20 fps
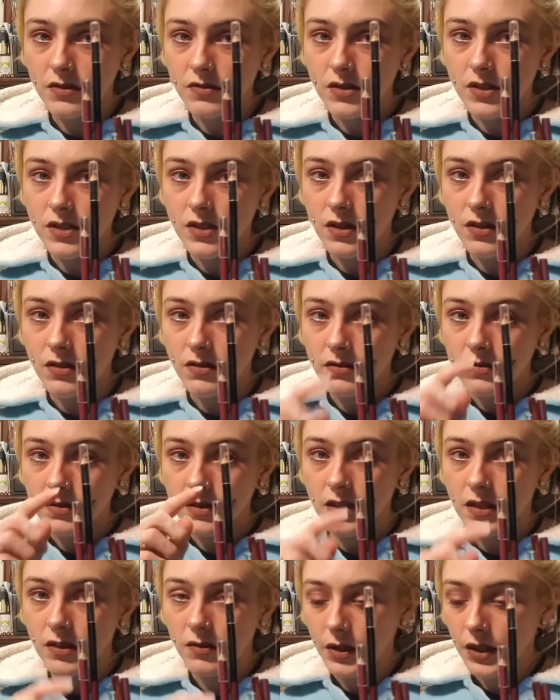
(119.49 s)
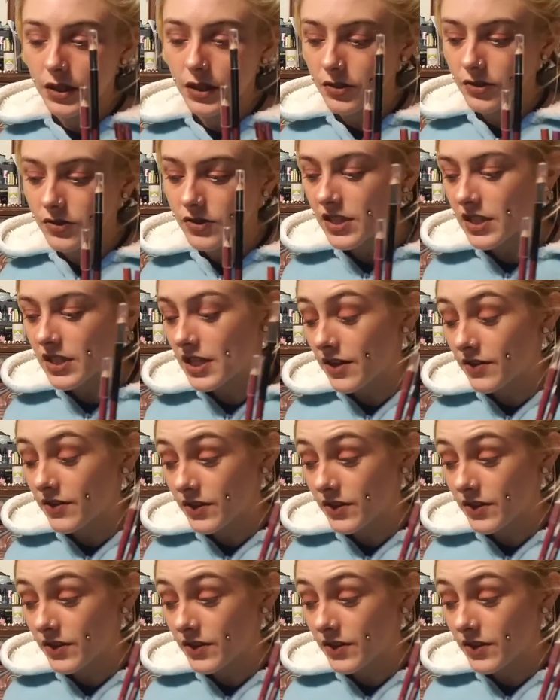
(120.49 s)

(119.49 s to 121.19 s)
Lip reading: So, we're cruising down the